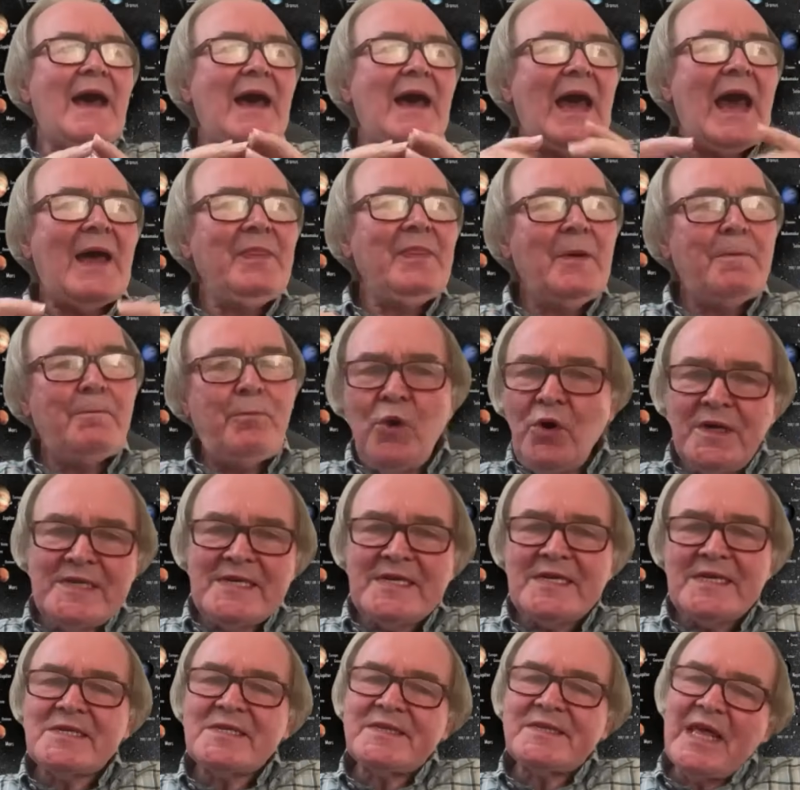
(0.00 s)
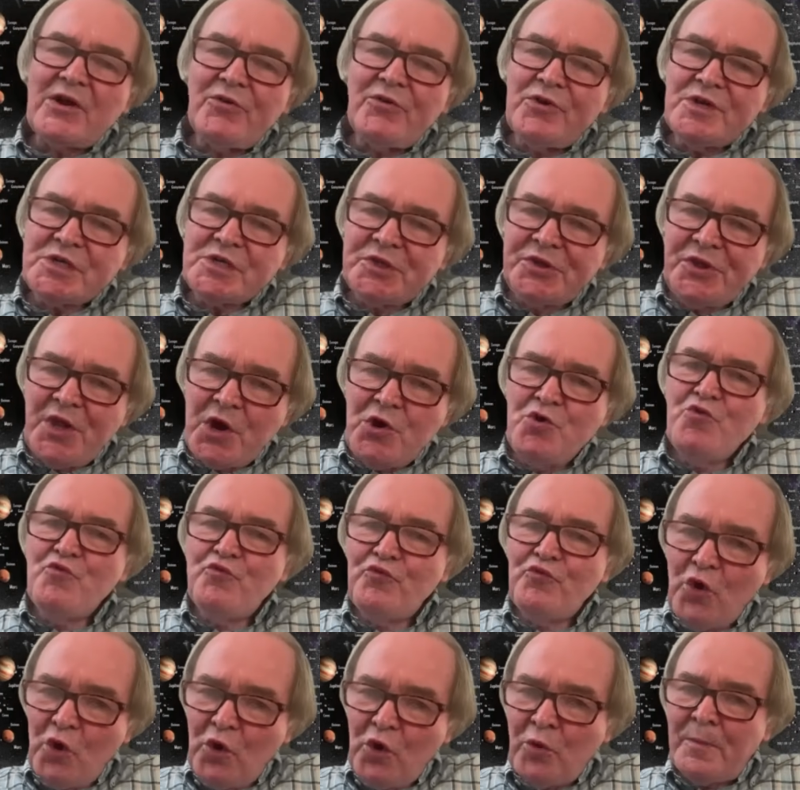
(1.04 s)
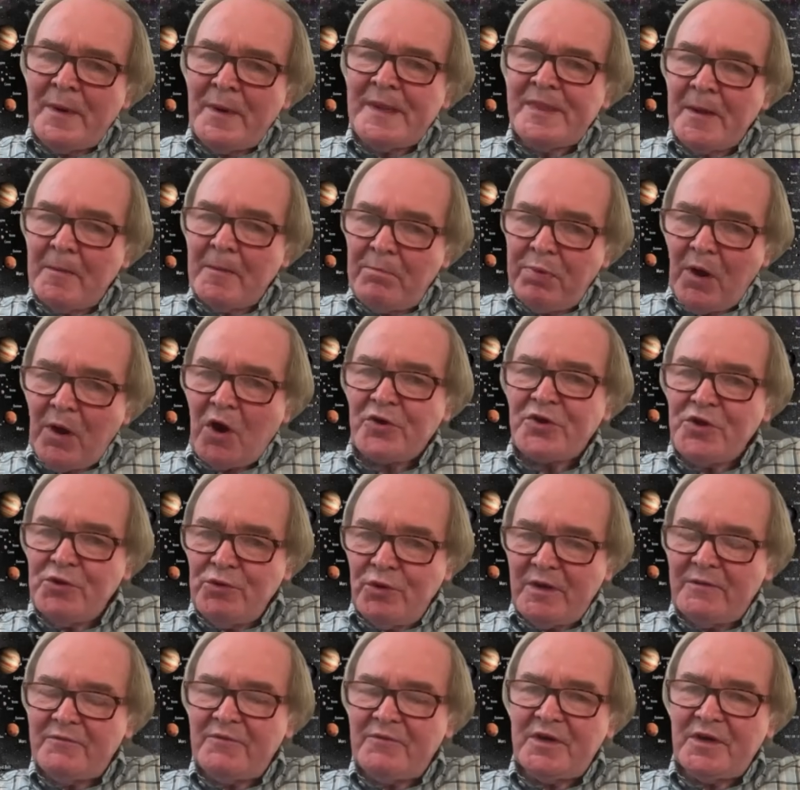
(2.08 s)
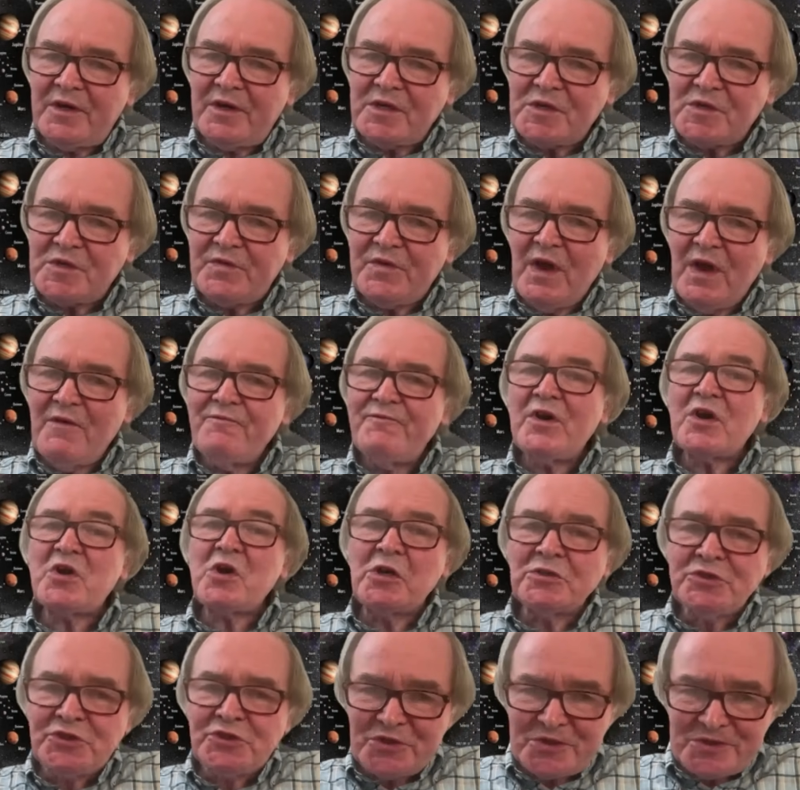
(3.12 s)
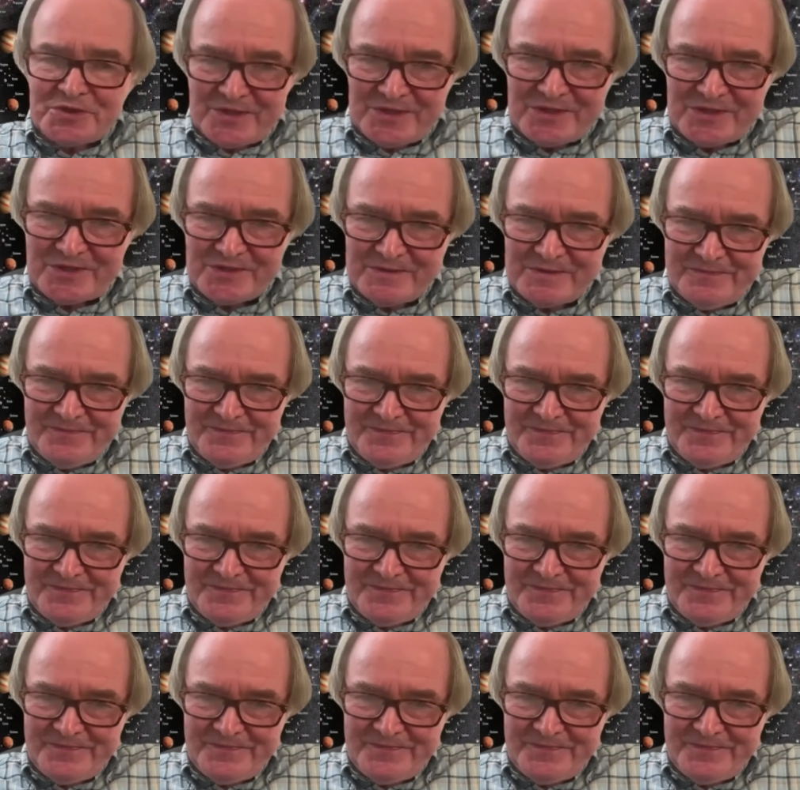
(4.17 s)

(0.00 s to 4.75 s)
the point is, there is no room in the block universe for consciousness.